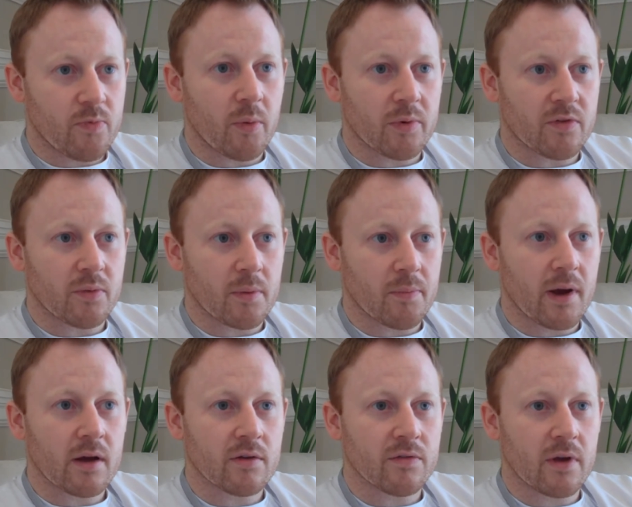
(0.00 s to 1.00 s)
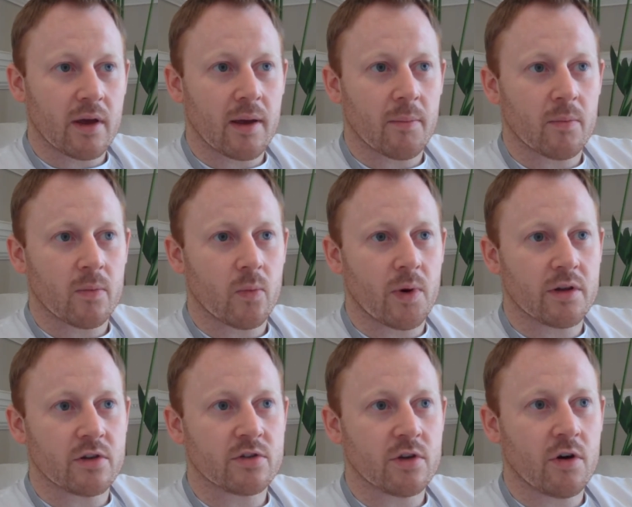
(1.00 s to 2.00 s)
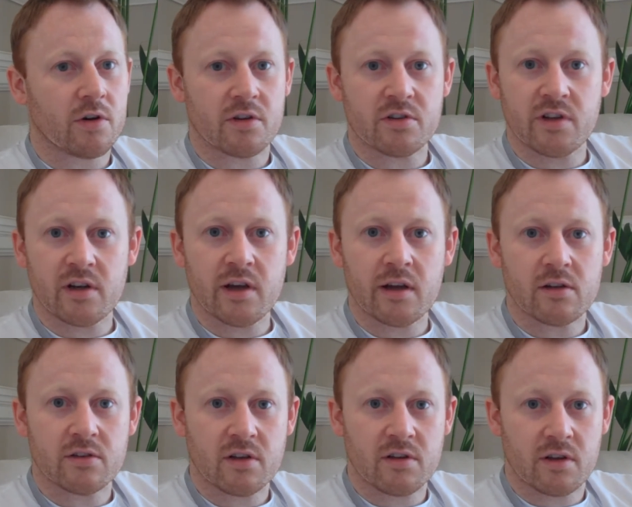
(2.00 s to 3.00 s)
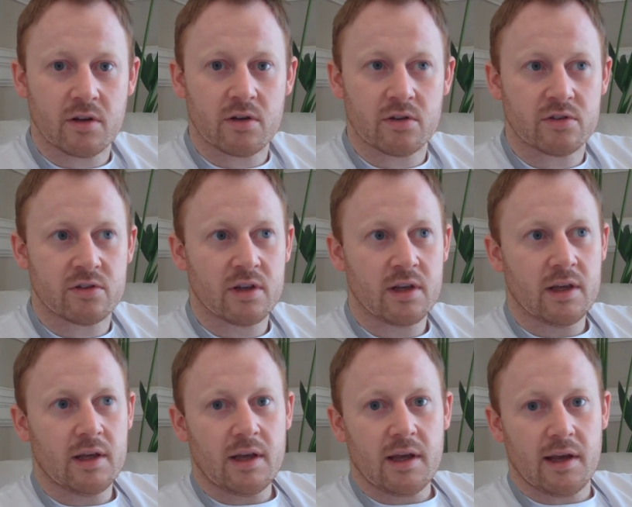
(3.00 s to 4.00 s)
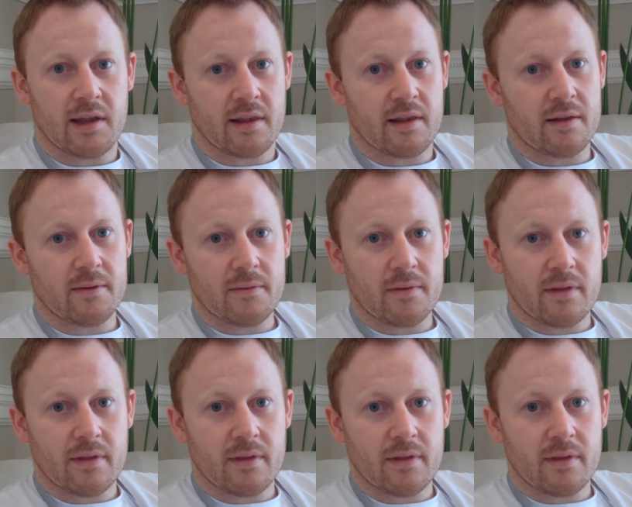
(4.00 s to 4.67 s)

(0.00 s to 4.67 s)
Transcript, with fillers: probably from the back of um, winning the star on the Scilly Isles, I think, because yeah. So it, when was that?